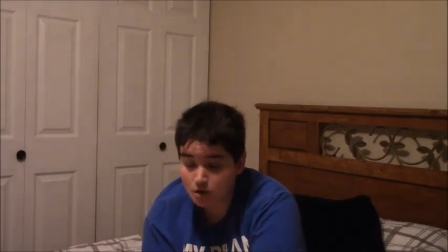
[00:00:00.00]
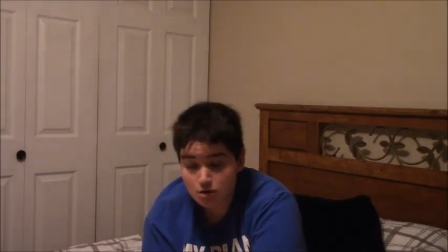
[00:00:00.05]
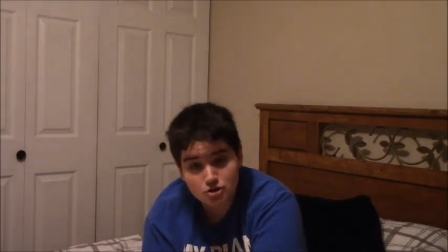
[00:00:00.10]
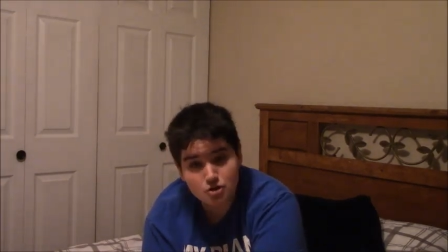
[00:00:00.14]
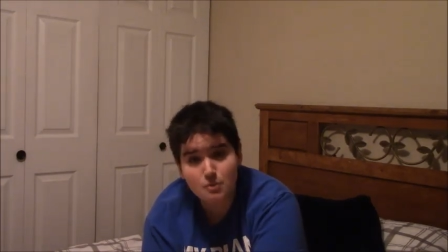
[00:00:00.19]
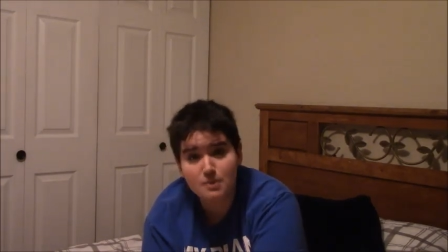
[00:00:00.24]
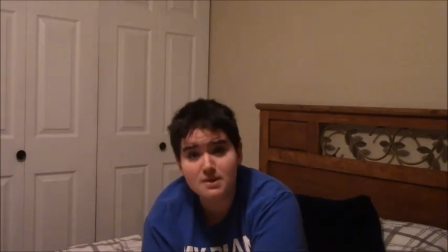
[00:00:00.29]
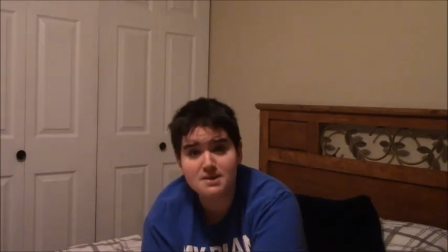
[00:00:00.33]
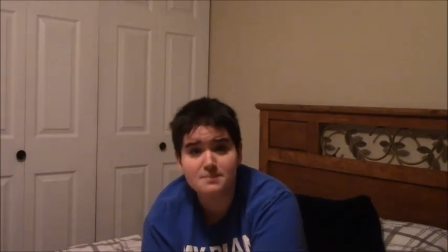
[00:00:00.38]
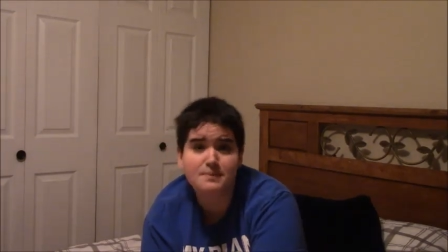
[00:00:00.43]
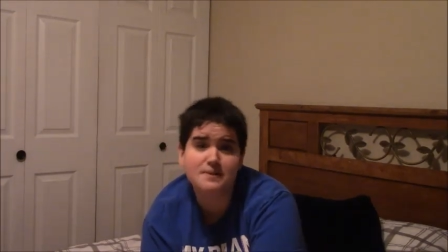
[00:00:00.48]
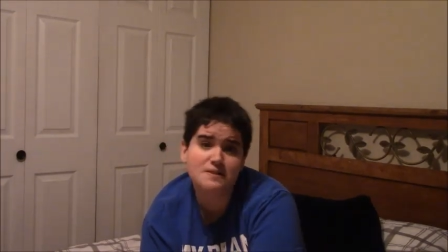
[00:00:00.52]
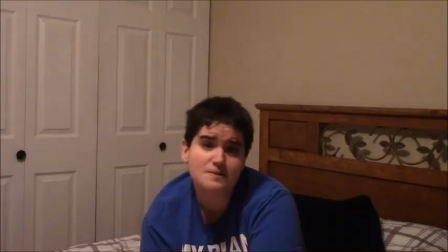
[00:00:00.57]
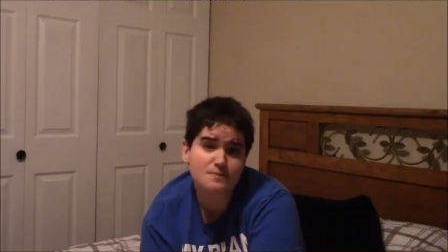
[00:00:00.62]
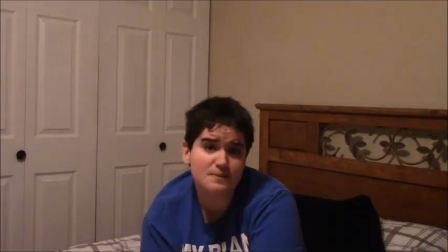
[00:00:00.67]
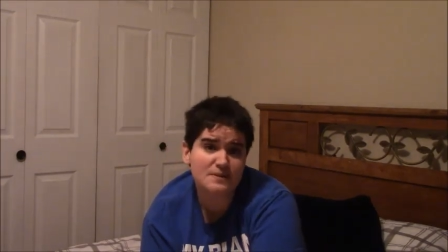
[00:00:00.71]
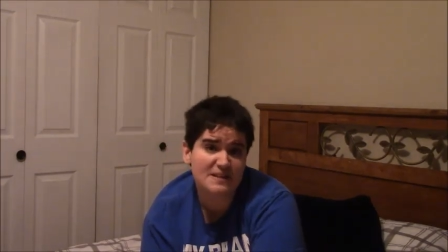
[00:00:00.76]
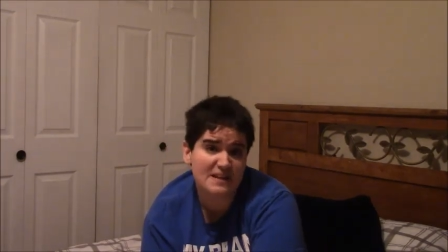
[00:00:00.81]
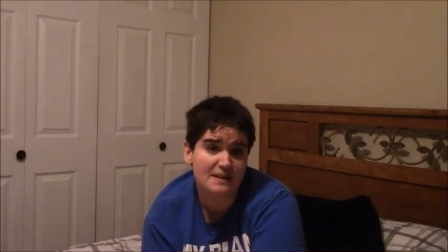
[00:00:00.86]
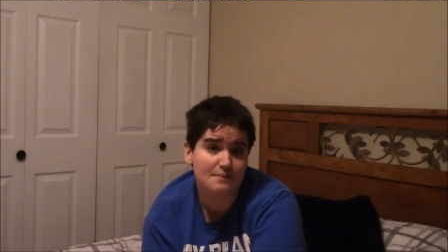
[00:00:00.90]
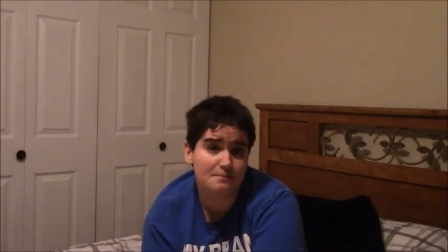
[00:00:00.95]
to where the
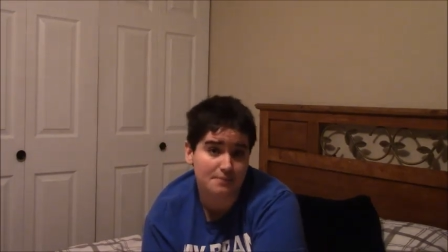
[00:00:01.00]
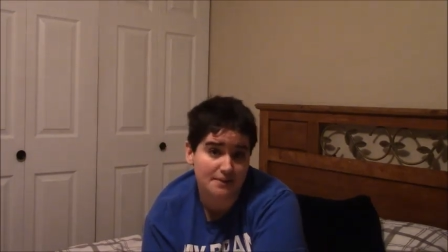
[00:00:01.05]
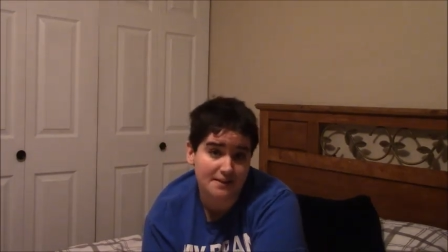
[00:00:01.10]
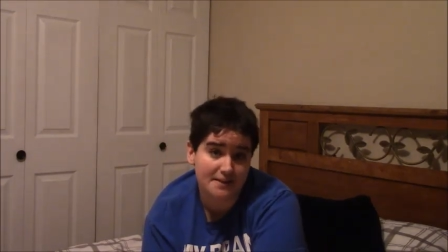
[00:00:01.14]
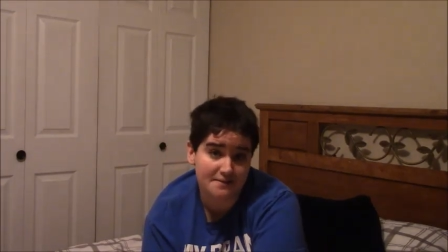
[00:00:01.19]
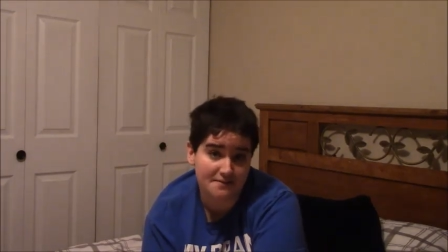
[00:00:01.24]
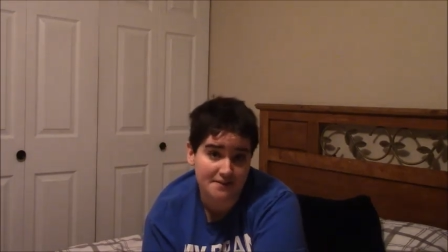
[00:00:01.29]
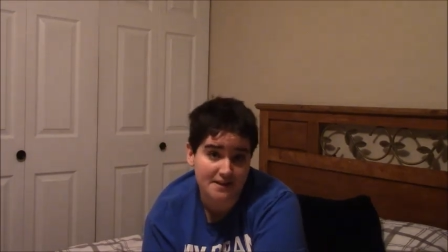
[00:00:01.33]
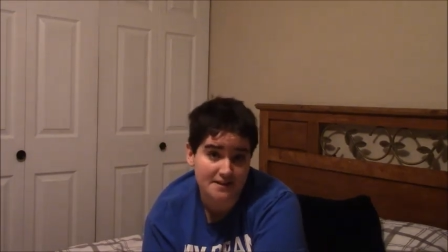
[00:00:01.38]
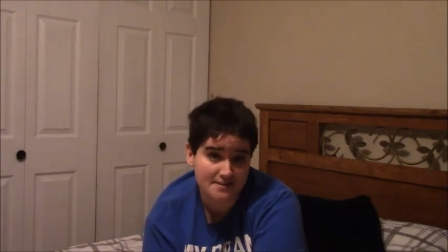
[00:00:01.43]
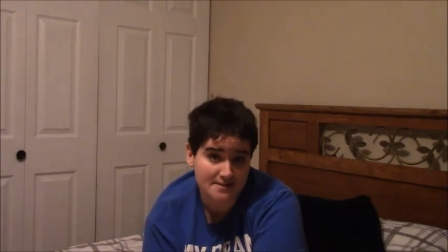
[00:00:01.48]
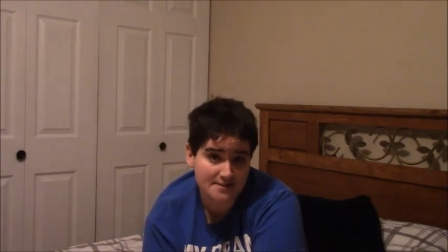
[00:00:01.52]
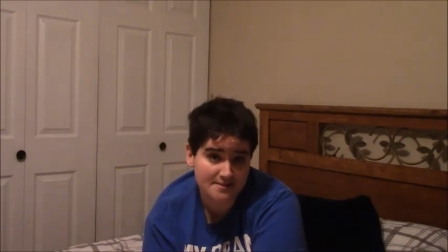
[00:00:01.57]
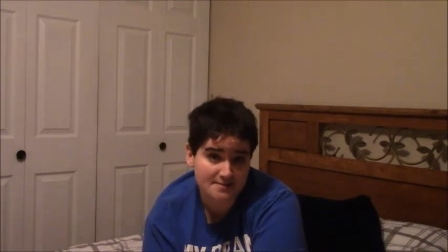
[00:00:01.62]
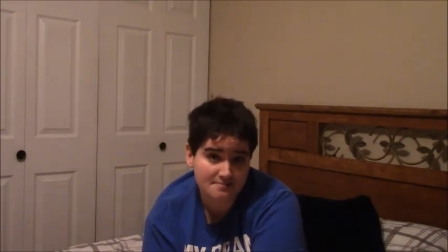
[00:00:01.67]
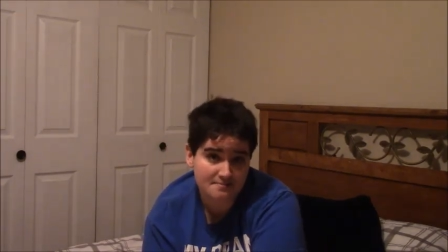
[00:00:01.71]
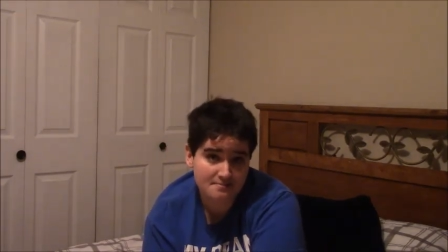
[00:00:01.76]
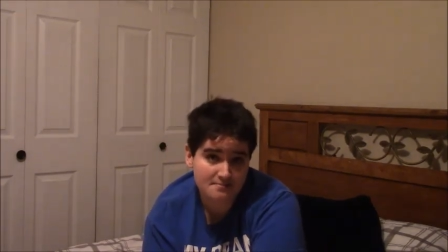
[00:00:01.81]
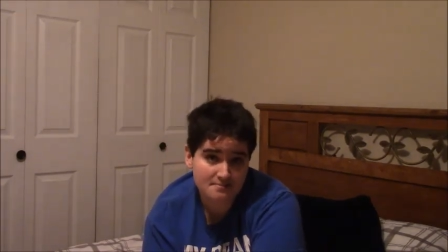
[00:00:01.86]
principal didn't believe us.